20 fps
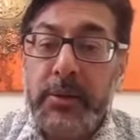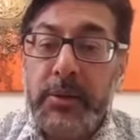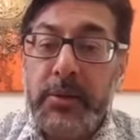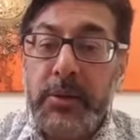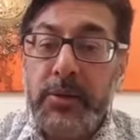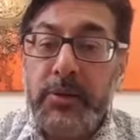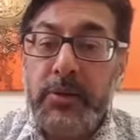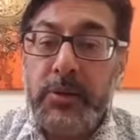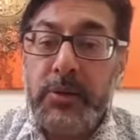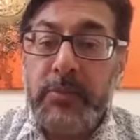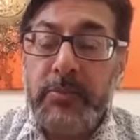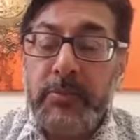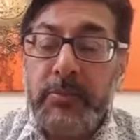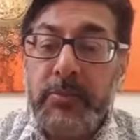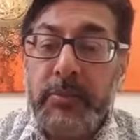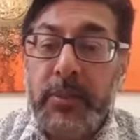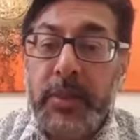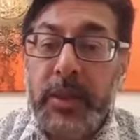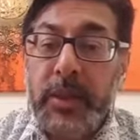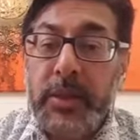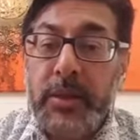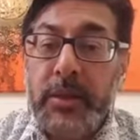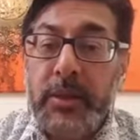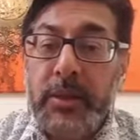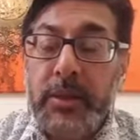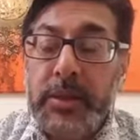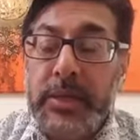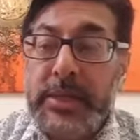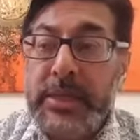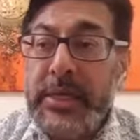You know,
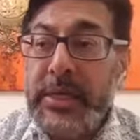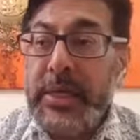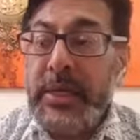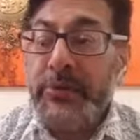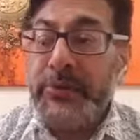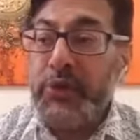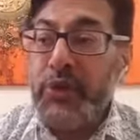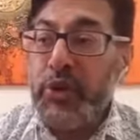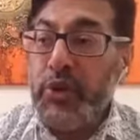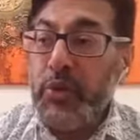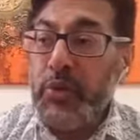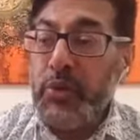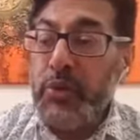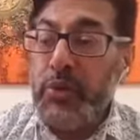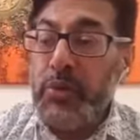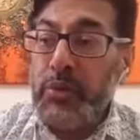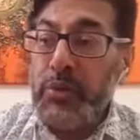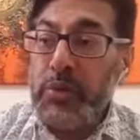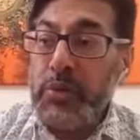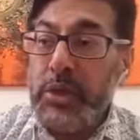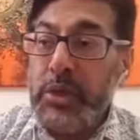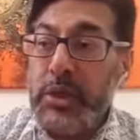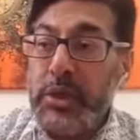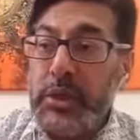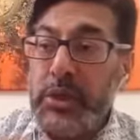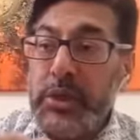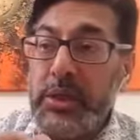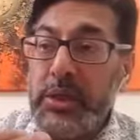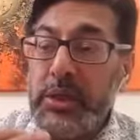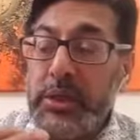if you
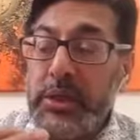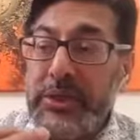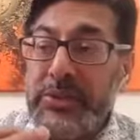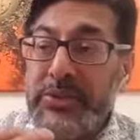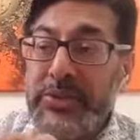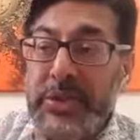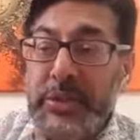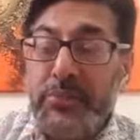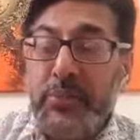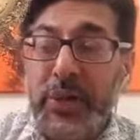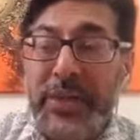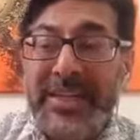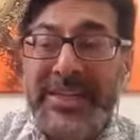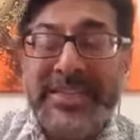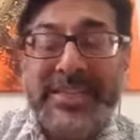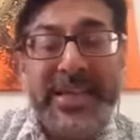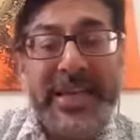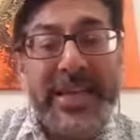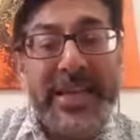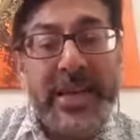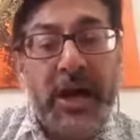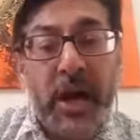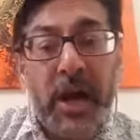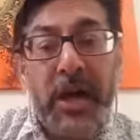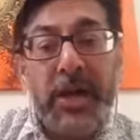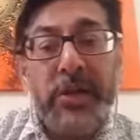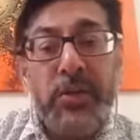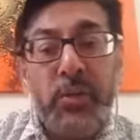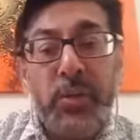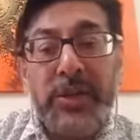if someone is saying,
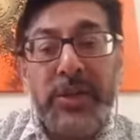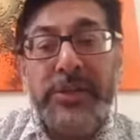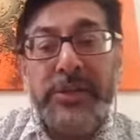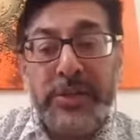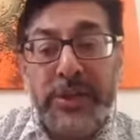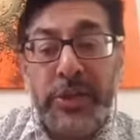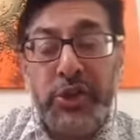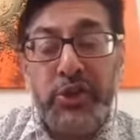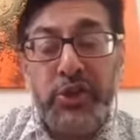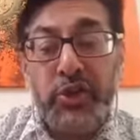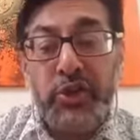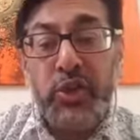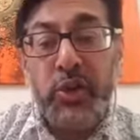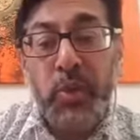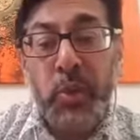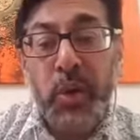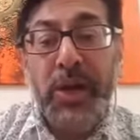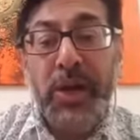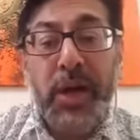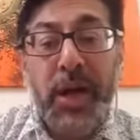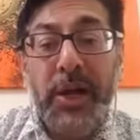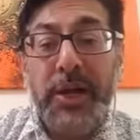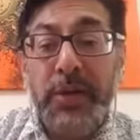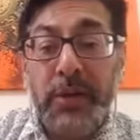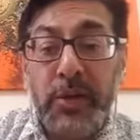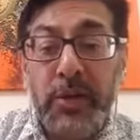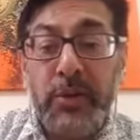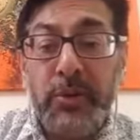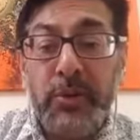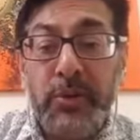I will teach you what I
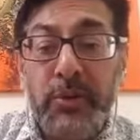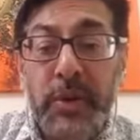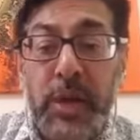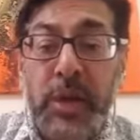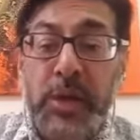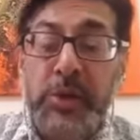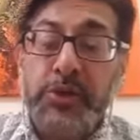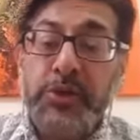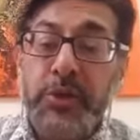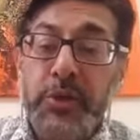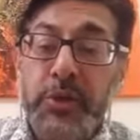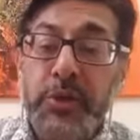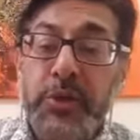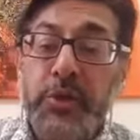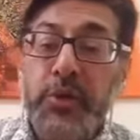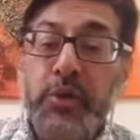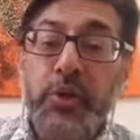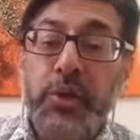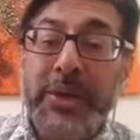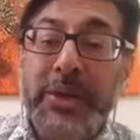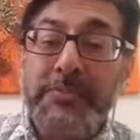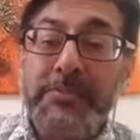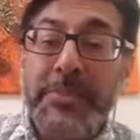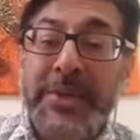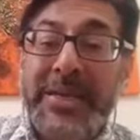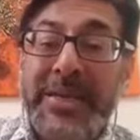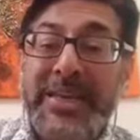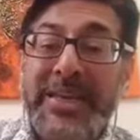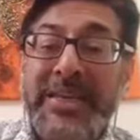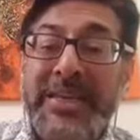know so you can
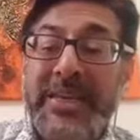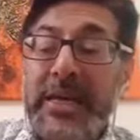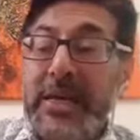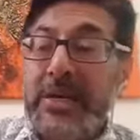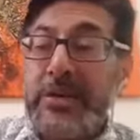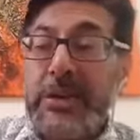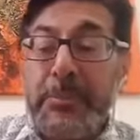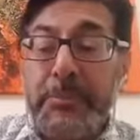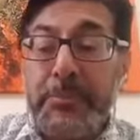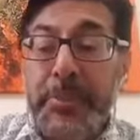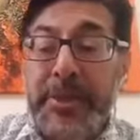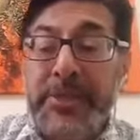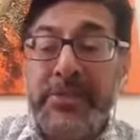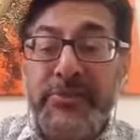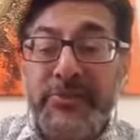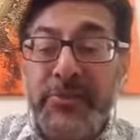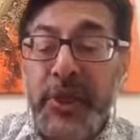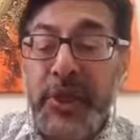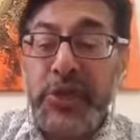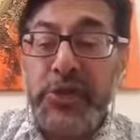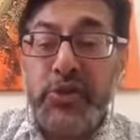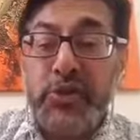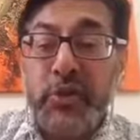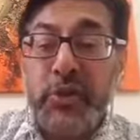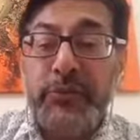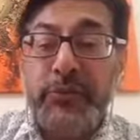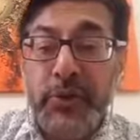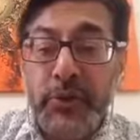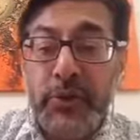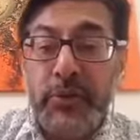be the best version
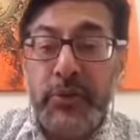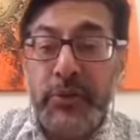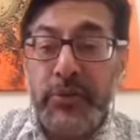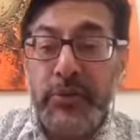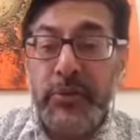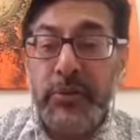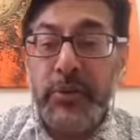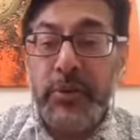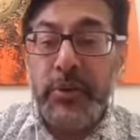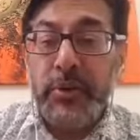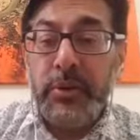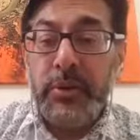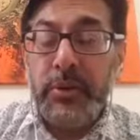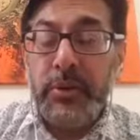of you